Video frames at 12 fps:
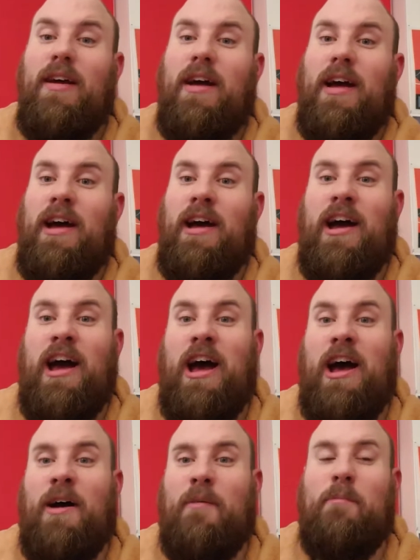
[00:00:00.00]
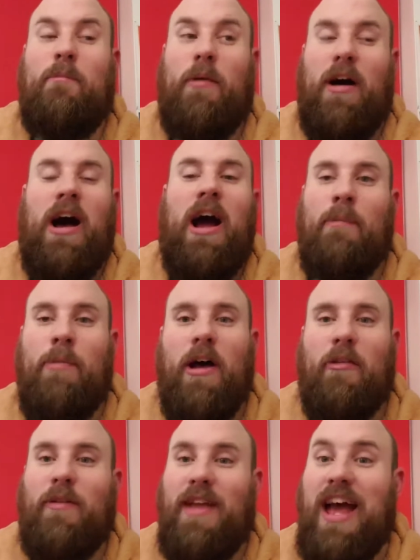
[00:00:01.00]
But I
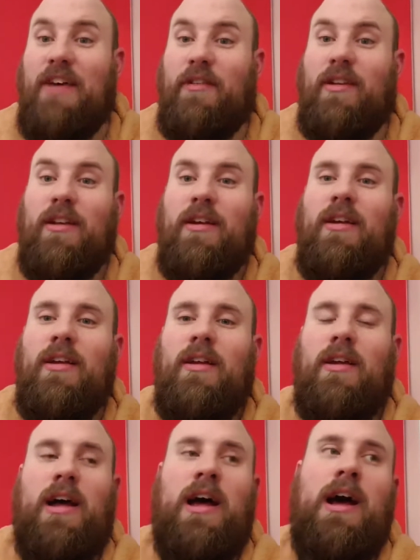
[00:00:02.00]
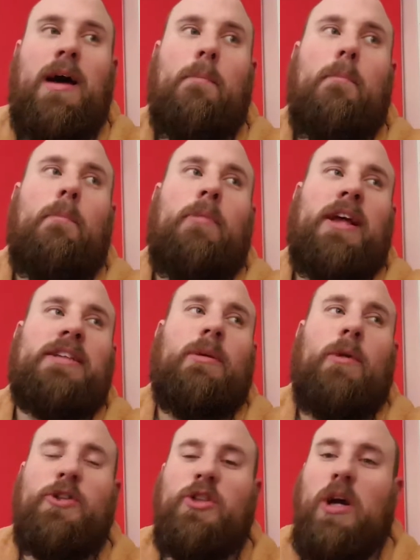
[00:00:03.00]
personally haven't. But like I said,
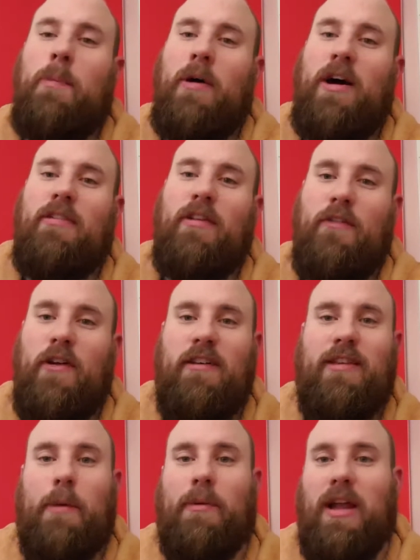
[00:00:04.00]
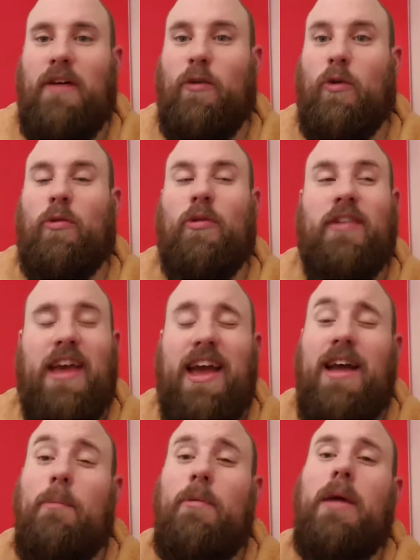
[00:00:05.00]
once you go past the first couple of levels, which
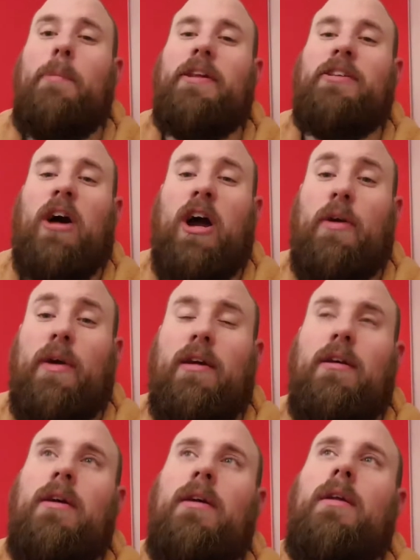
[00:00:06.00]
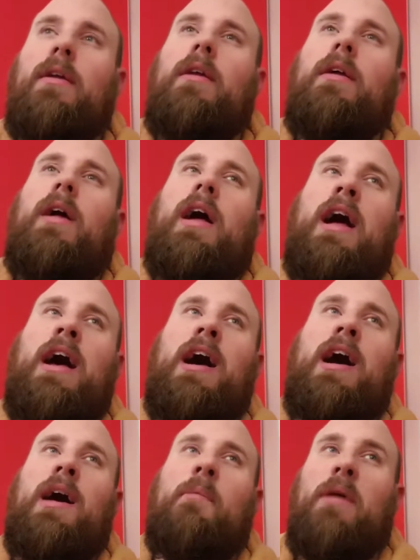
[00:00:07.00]
can be a bit tiring,
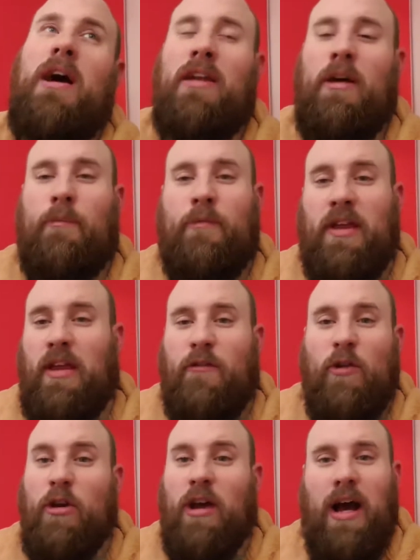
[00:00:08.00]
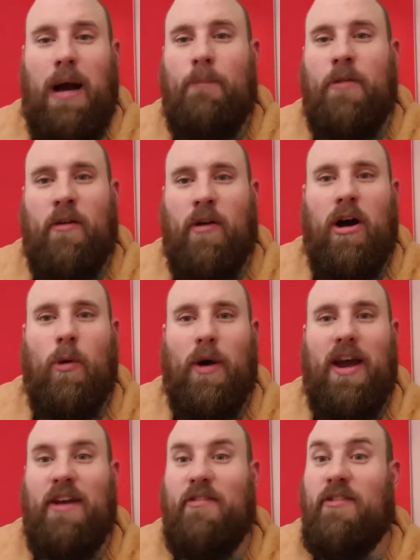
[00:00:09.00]
and I think if you look it up, there are
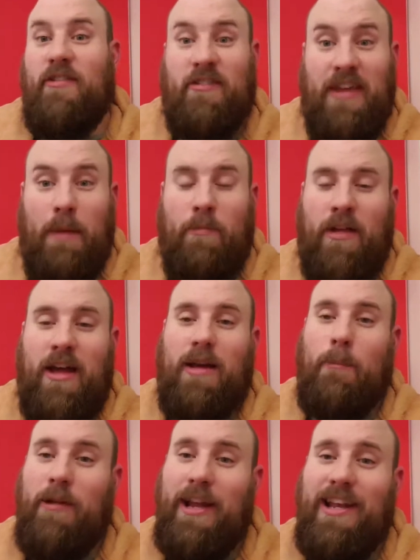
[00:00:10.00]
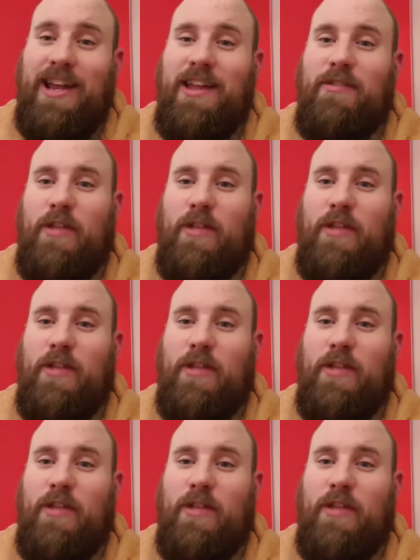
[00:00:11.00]
ways to skip that completely.